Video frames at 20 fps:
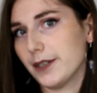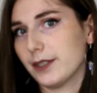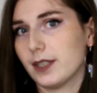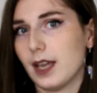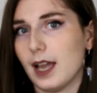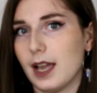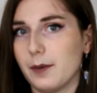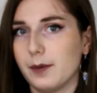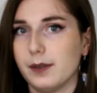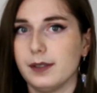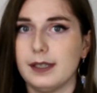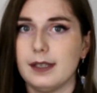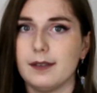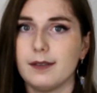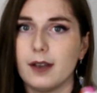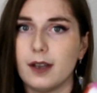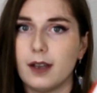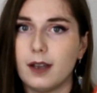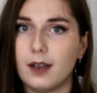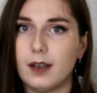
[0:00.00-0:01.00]
So I will leave
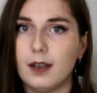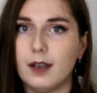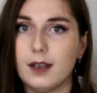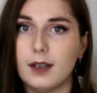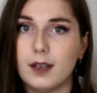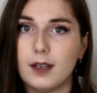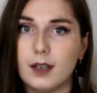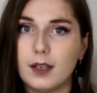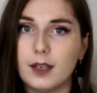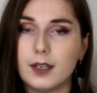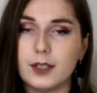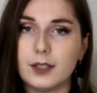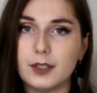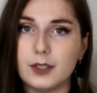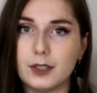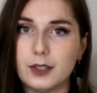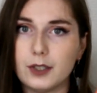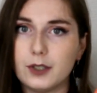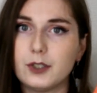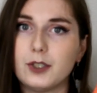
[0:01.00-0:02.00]
her
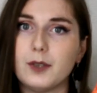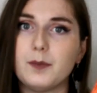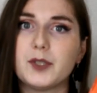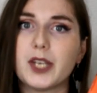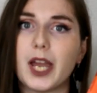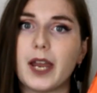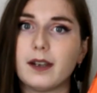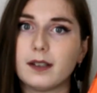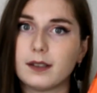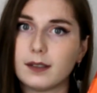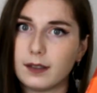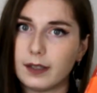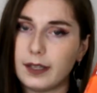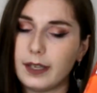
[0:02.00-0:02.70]
YouTube channel